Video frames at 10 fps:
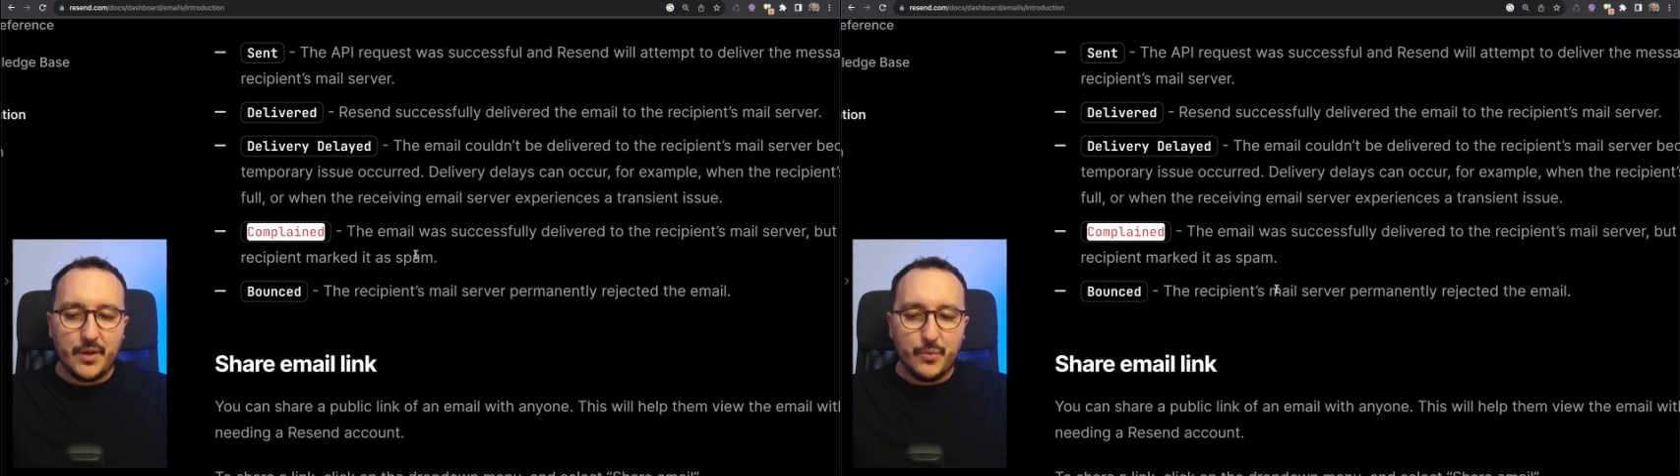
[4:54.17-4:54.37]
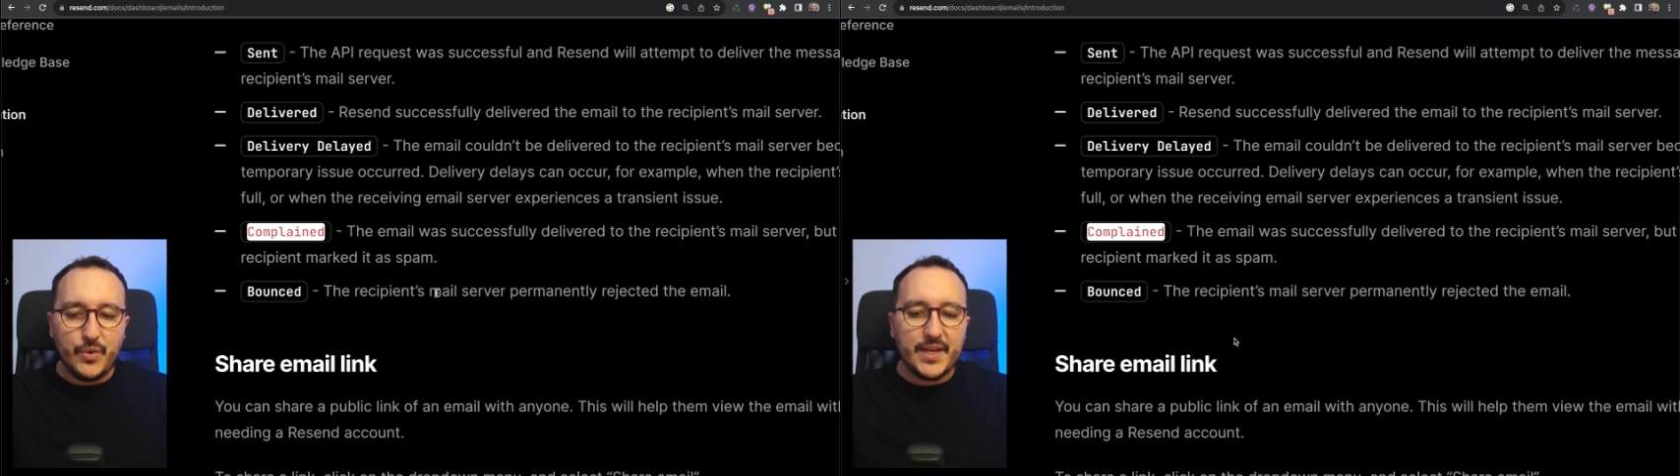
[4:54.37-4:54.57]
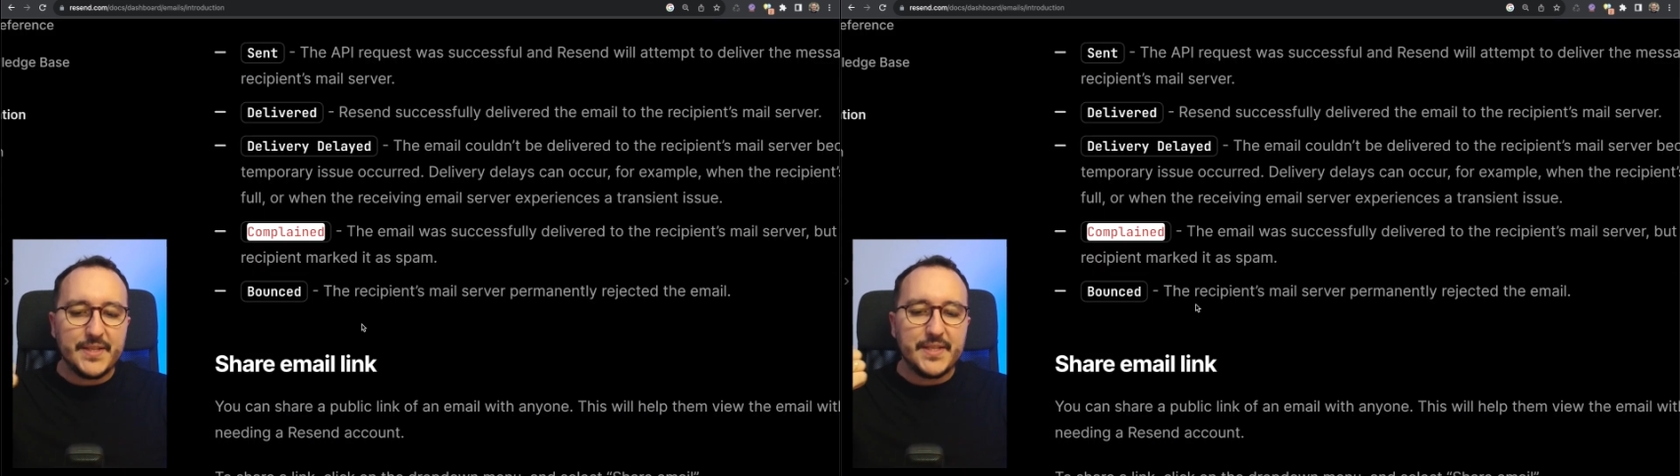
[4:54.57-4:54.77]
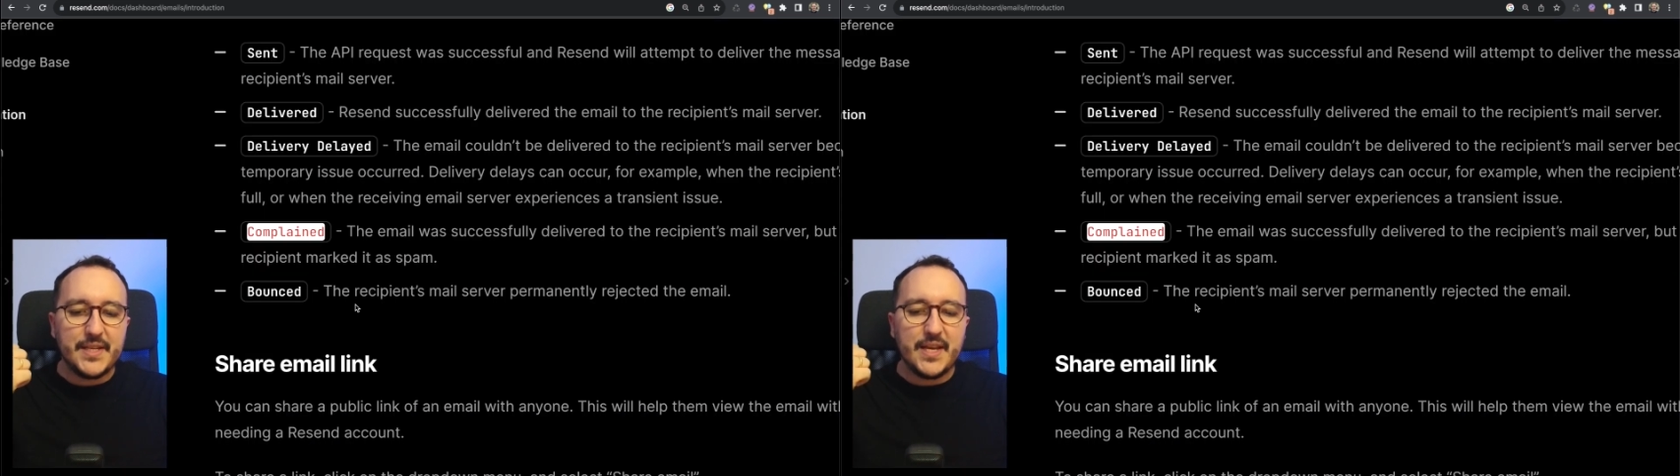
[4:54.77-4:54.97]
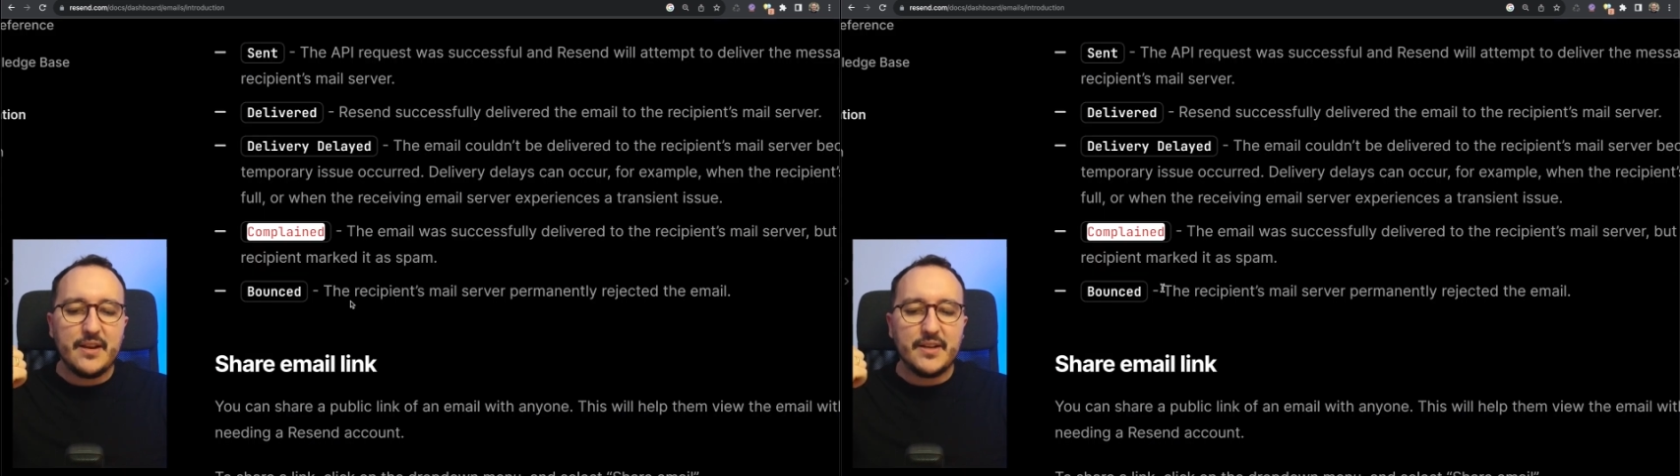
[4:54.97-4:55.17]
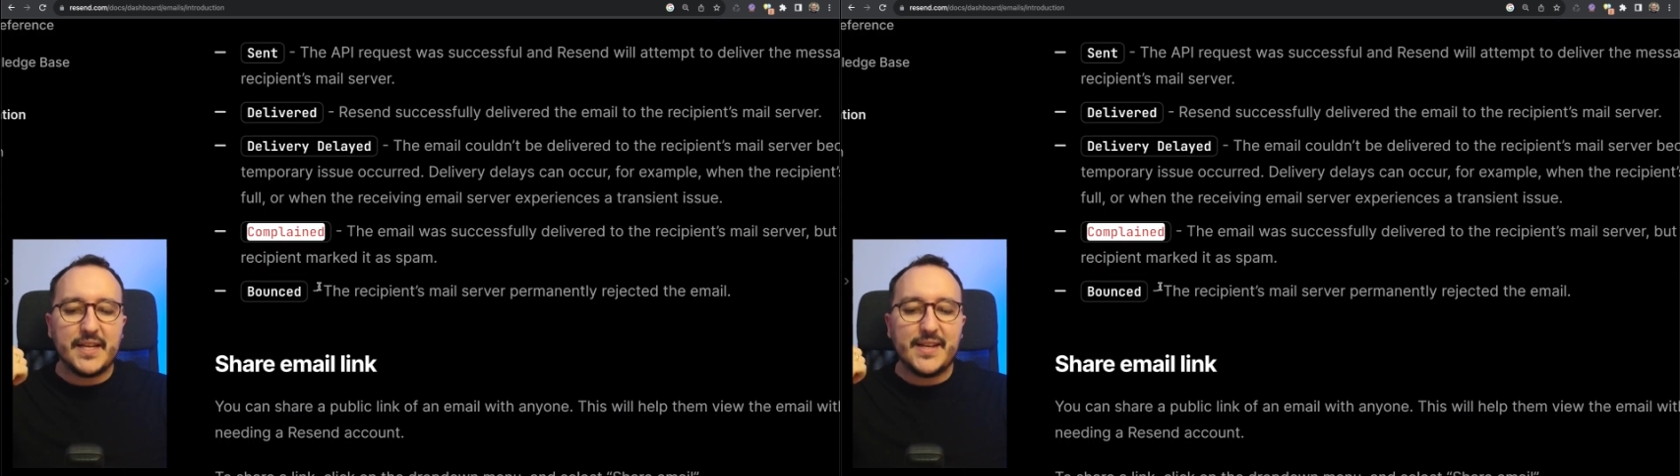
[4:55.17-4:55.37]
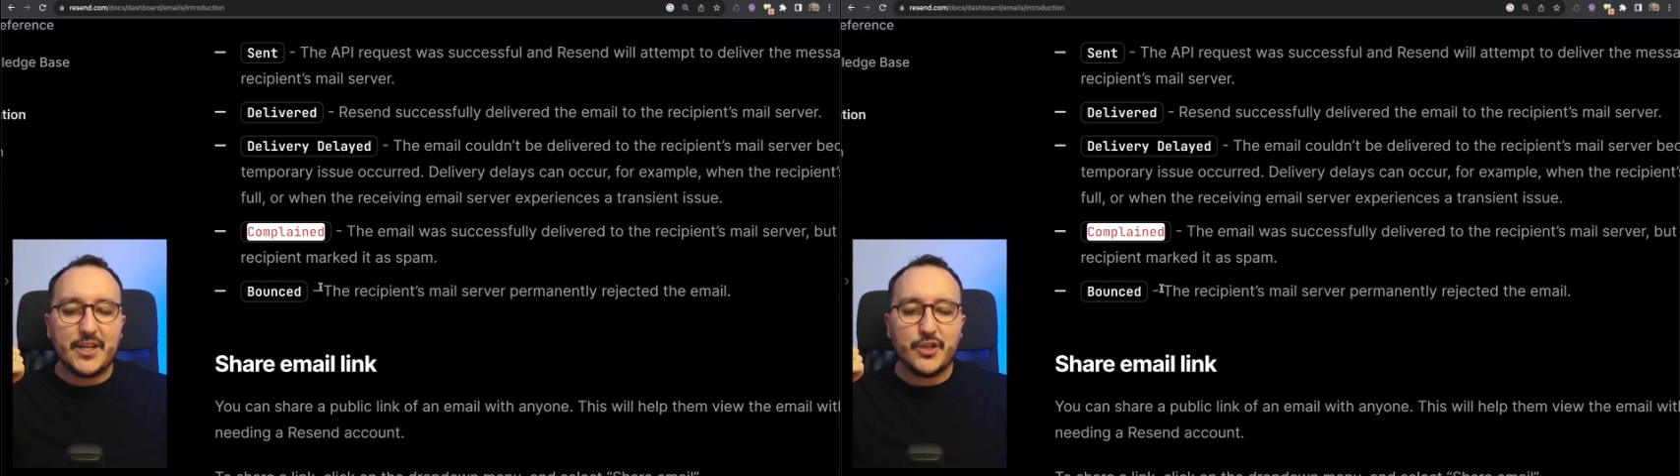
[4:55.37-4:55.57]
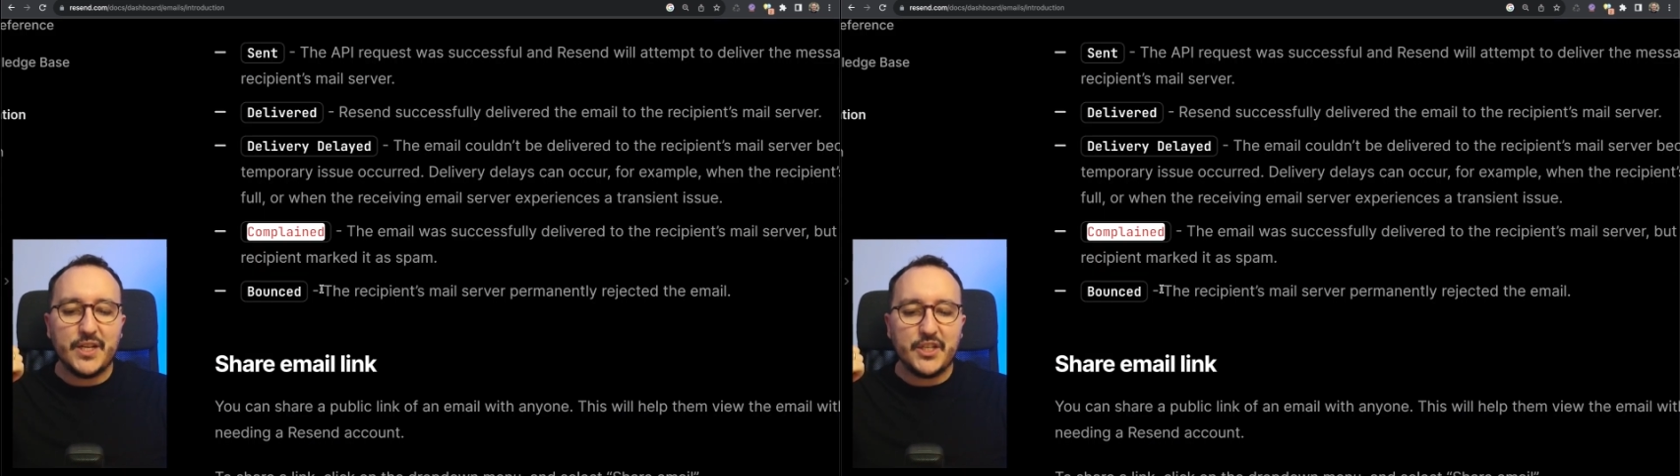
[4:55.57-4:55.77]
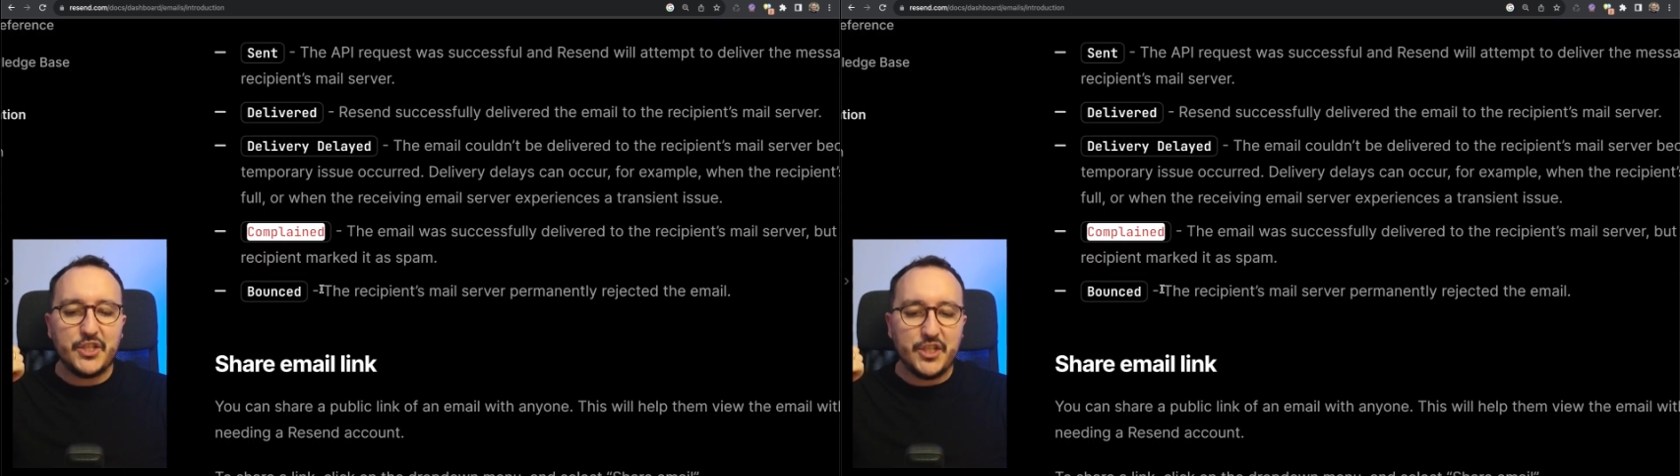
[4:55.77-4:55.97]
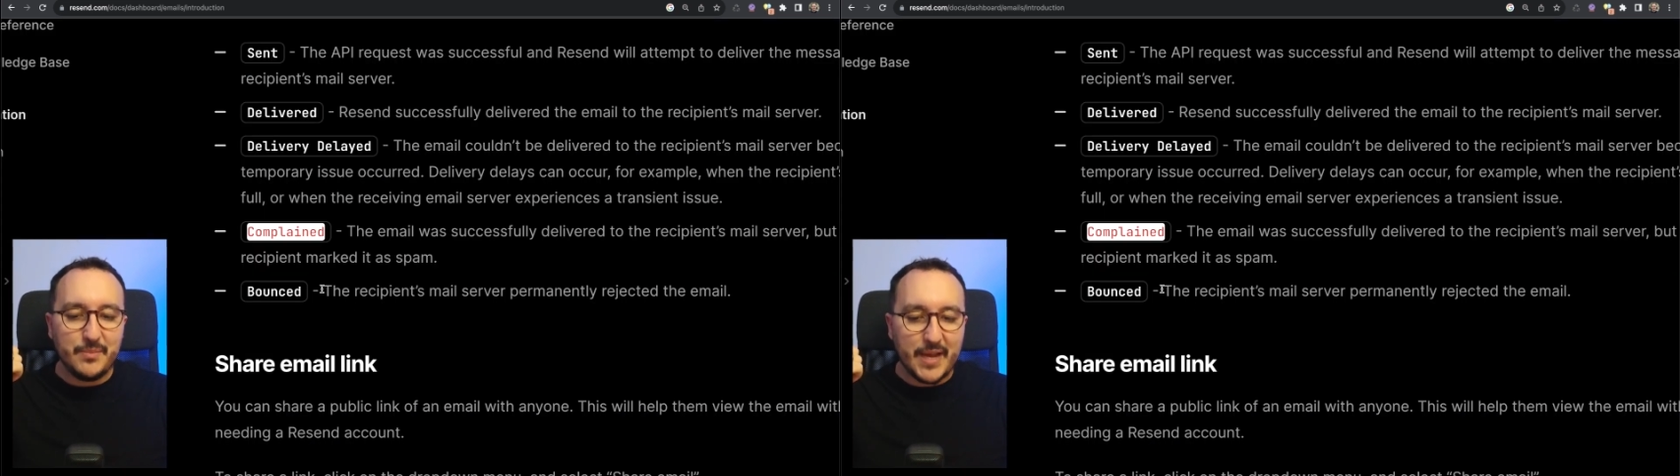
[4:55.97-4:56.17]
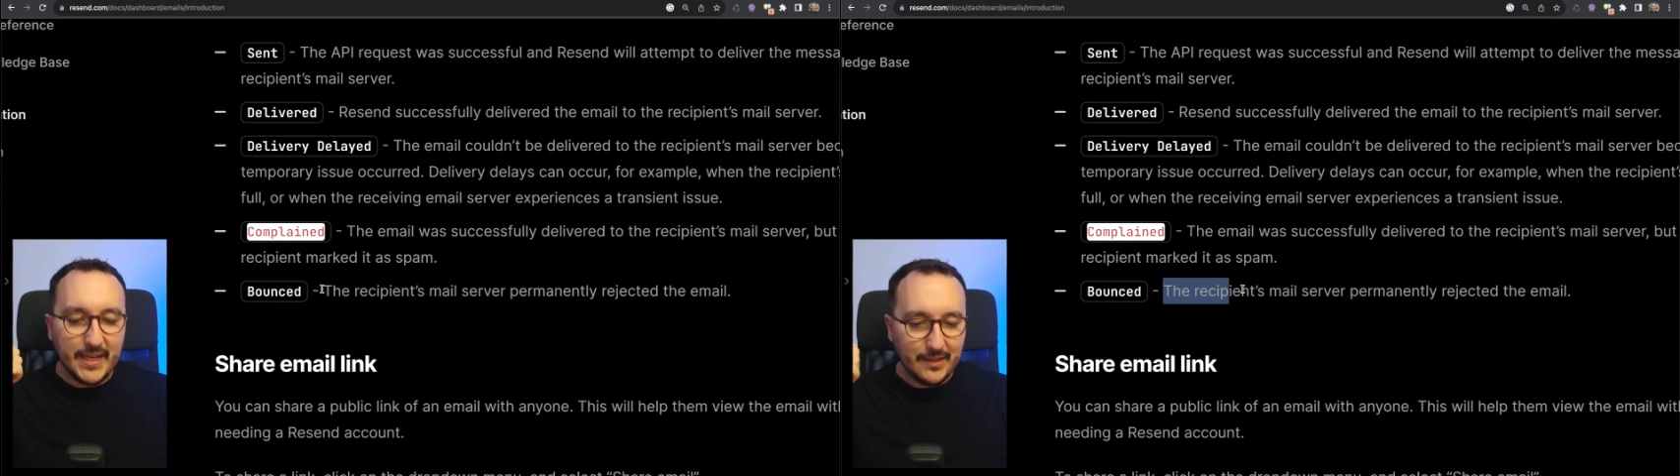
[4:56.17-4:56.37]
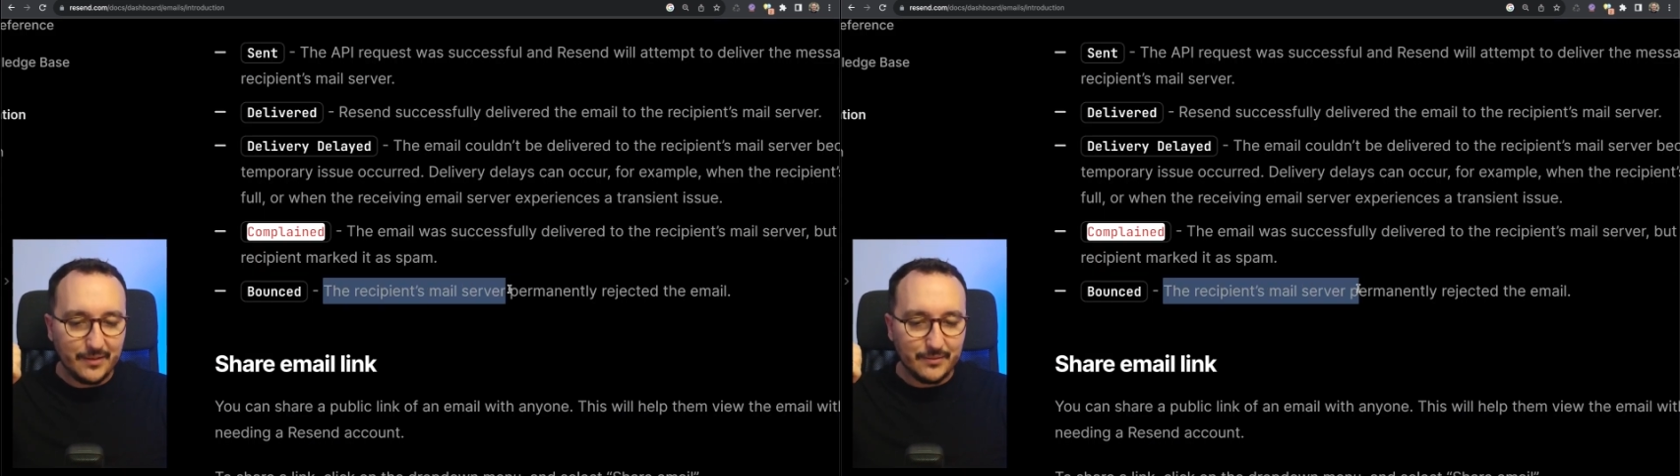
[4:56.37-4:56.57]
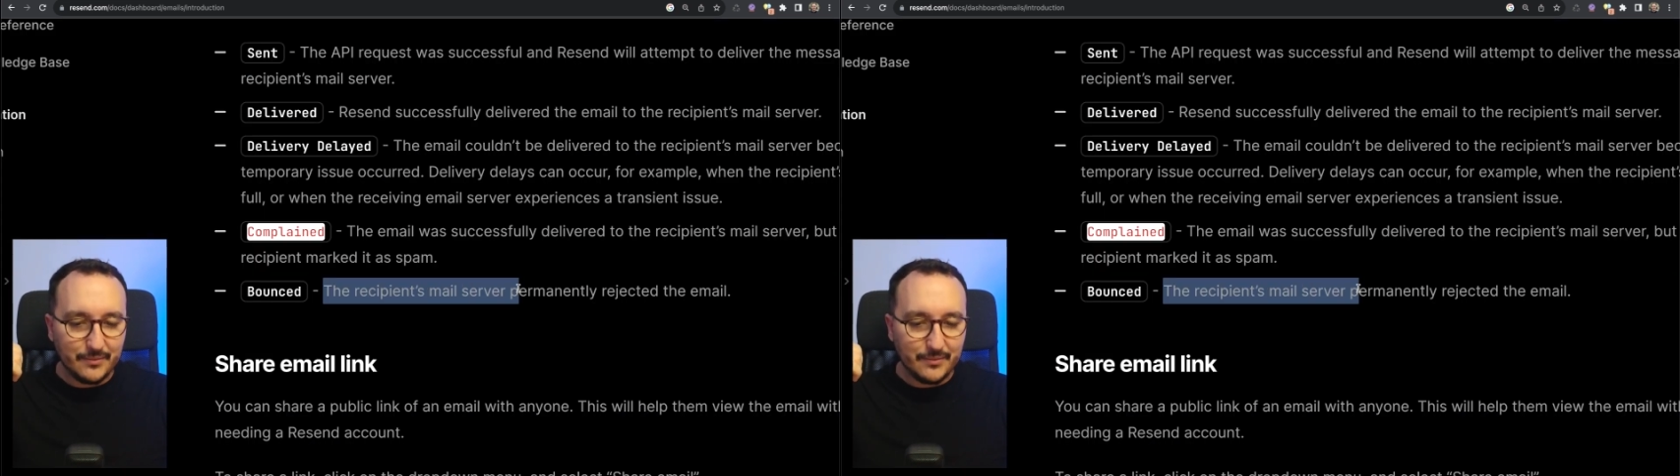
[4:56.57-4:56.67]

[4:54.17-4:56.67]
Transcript: we can see here that actually Gmail